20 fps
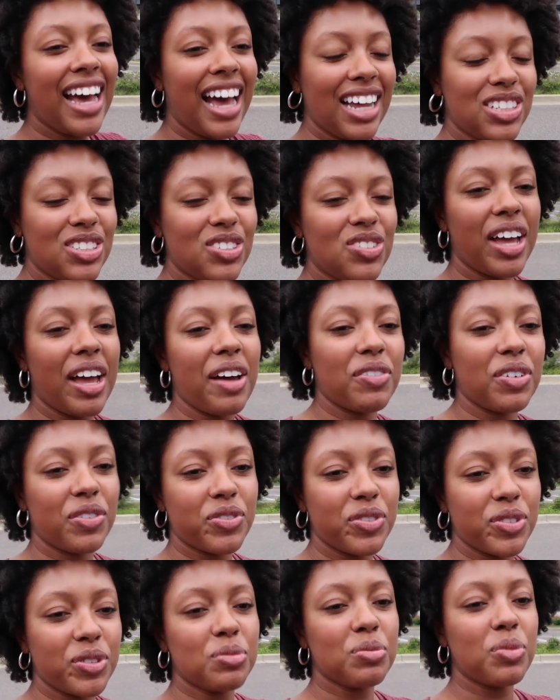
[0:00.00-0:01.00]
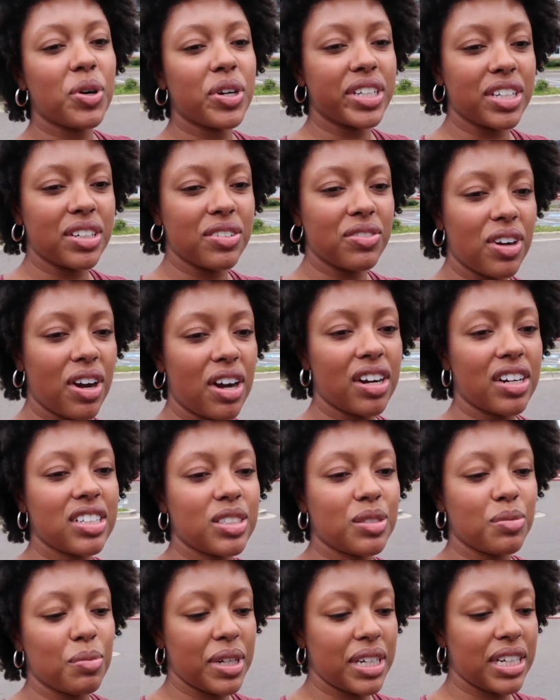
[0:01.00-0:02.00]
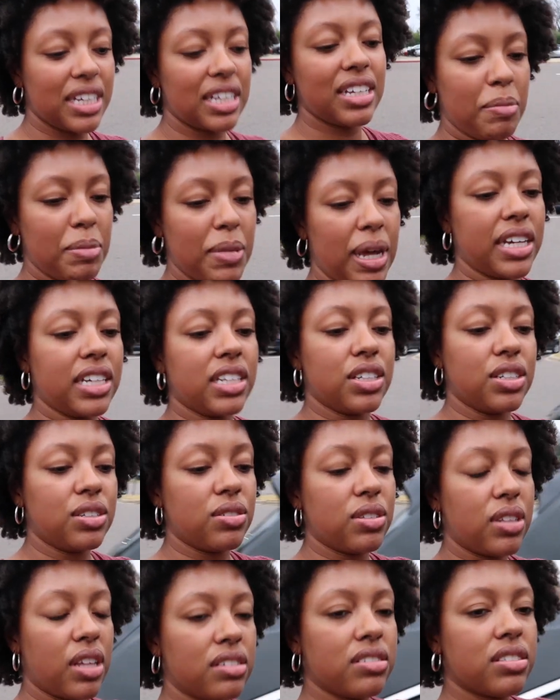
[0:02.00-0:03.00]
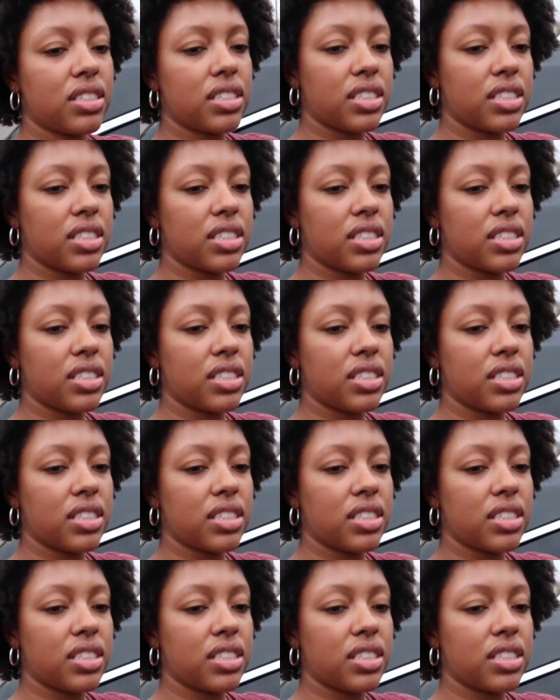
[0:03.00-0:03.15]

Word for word: I do have a few more gift cards, but I'm not gonna do those